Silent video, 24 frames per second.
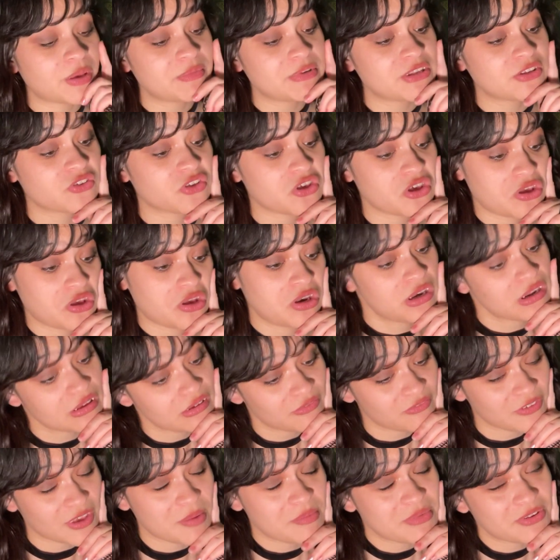is good.
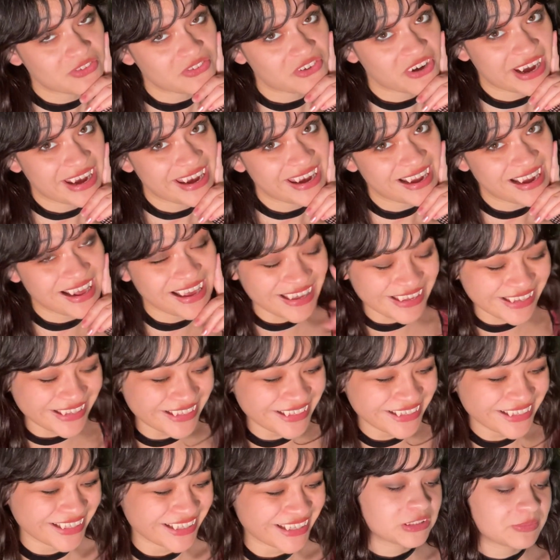Fame is great.
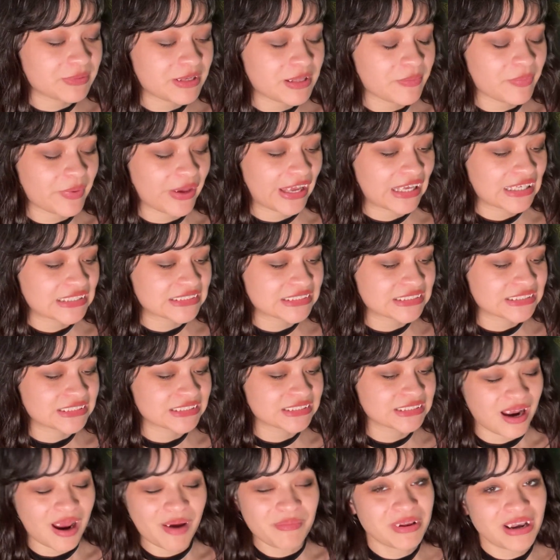To be the best?
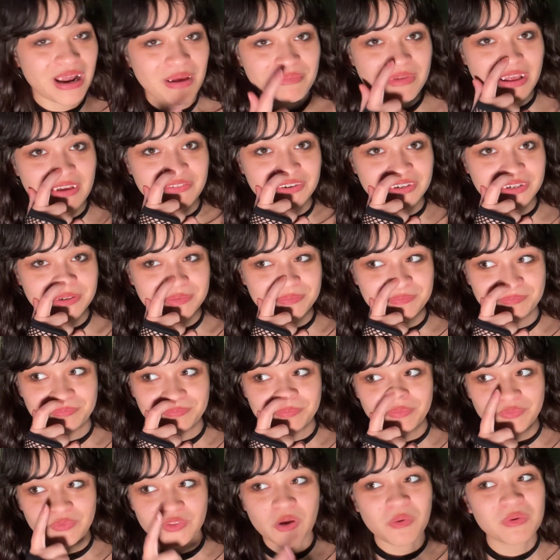I mean,
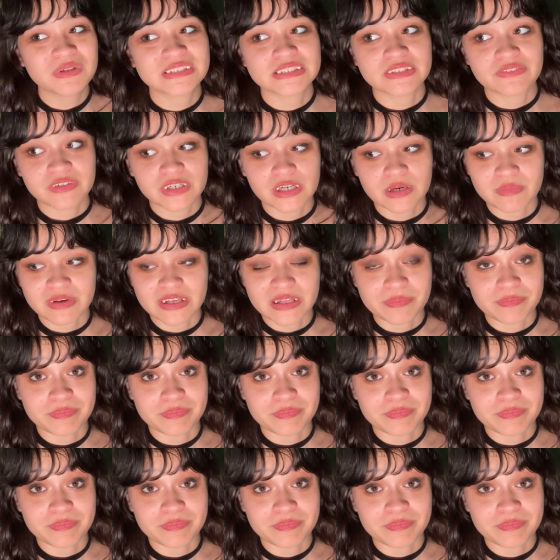no one's ever gonna be the